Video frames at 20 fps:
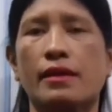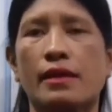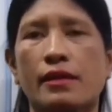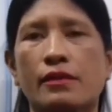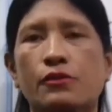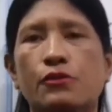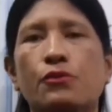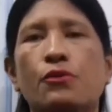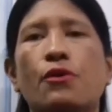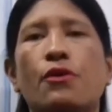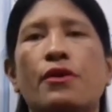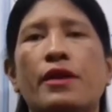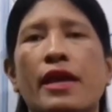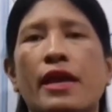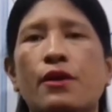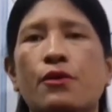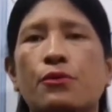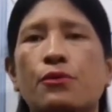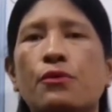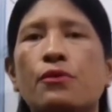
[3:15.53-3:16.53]
alcohol
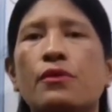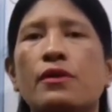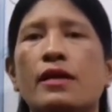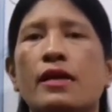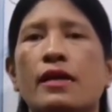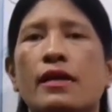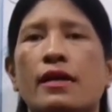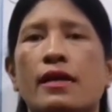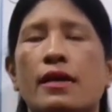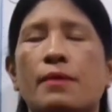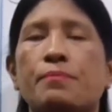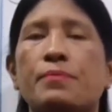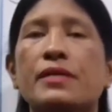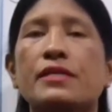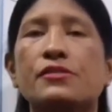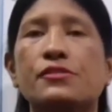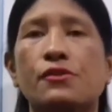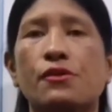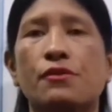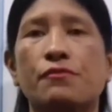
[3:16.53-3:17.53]
e go a
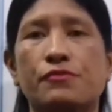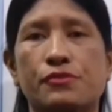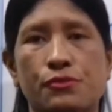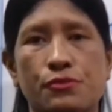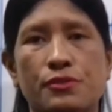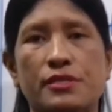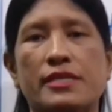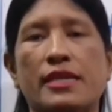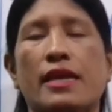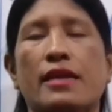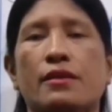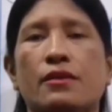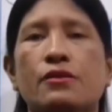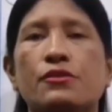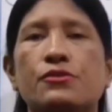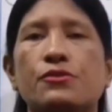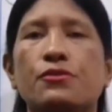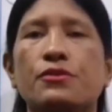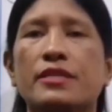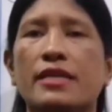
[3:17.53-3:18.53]
piece of sodium
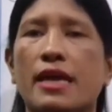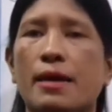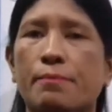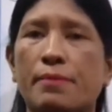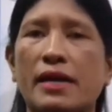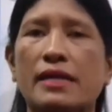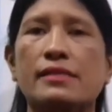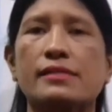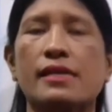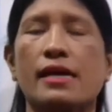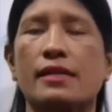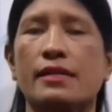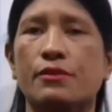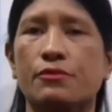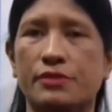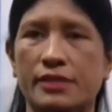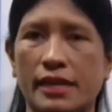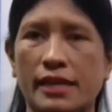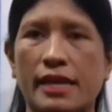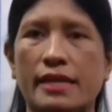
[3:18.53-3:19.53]
no sodium apain sa
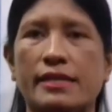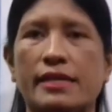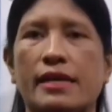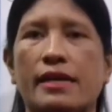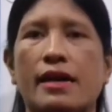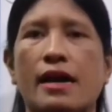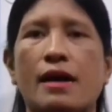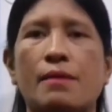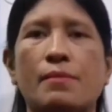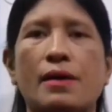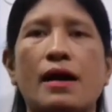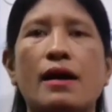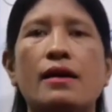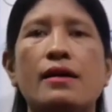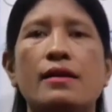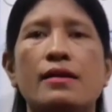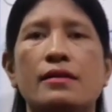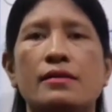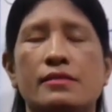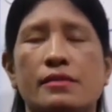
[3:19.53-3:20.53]
le ko thai lai de akha ma